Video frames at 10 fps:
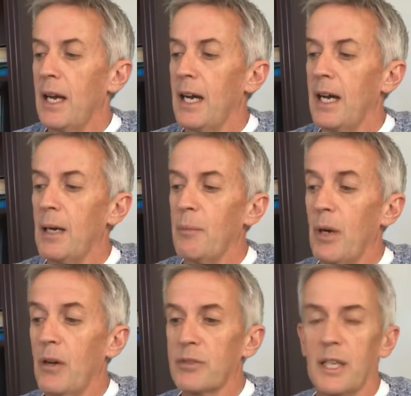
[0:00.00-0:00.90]

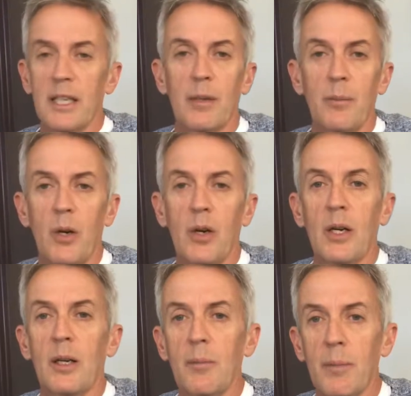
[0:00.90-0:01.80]
I've taken
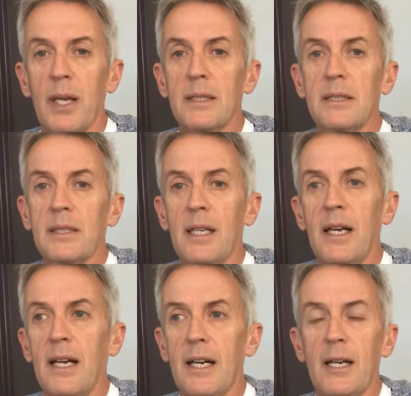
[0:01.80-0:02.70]
my bloods
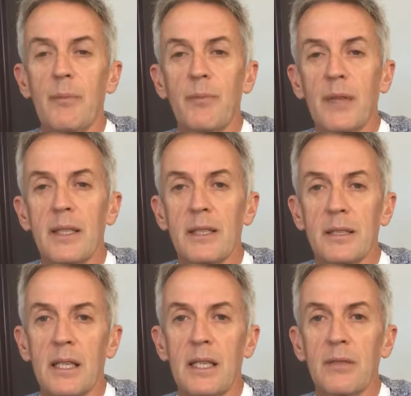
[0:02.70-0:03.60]
at the
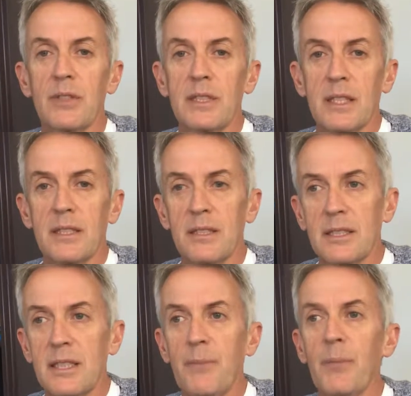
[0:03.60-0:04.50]
start of this, as I
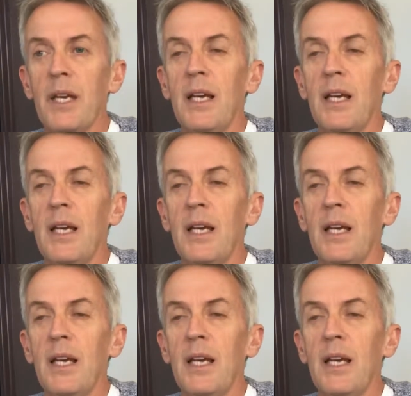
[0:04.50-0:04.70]
said,